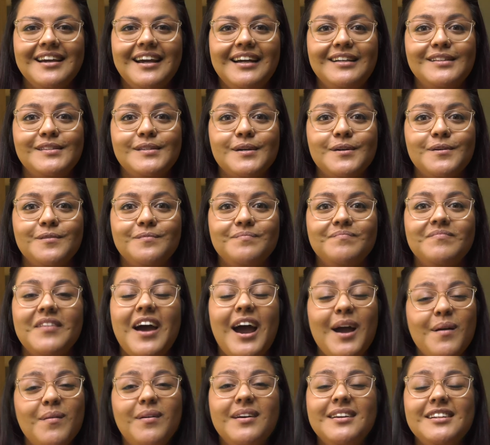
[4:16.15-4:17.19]
And so
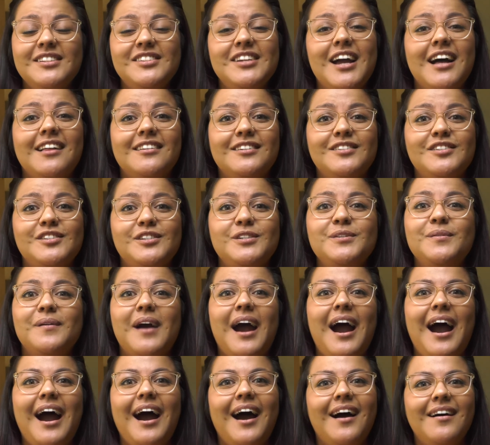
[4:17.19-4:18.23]
I want to challenge you,
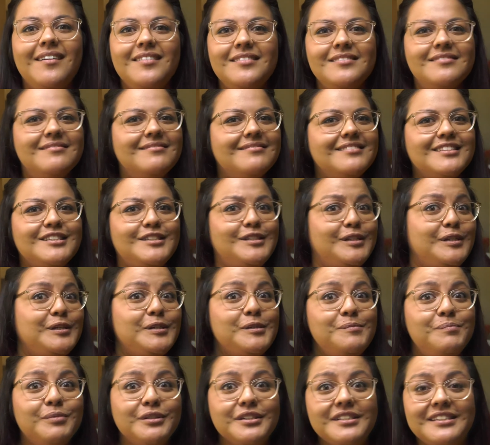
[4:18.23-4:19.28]
how do
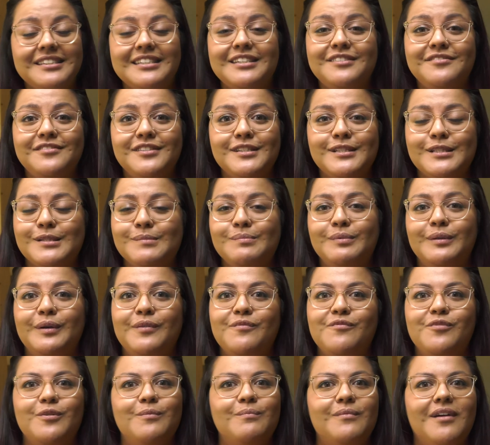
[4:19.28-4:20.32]
you perceive
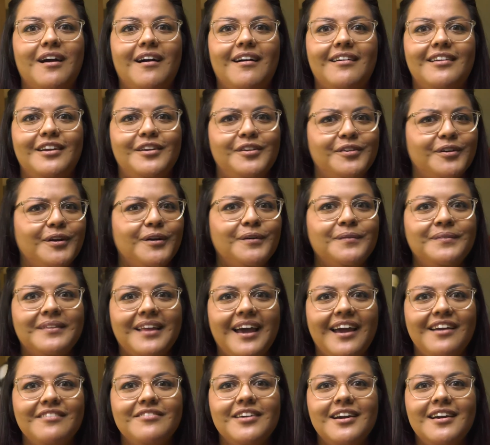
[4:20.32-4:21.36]
discipline from God in your own
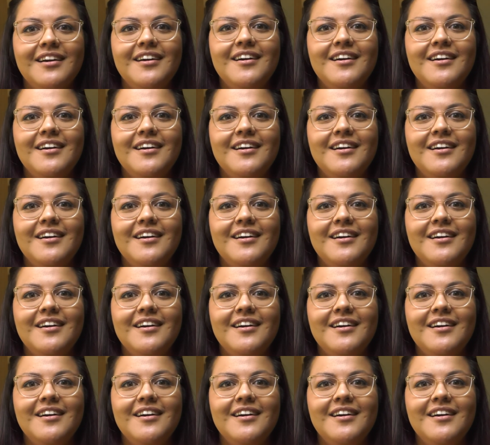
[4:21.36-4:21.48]
life?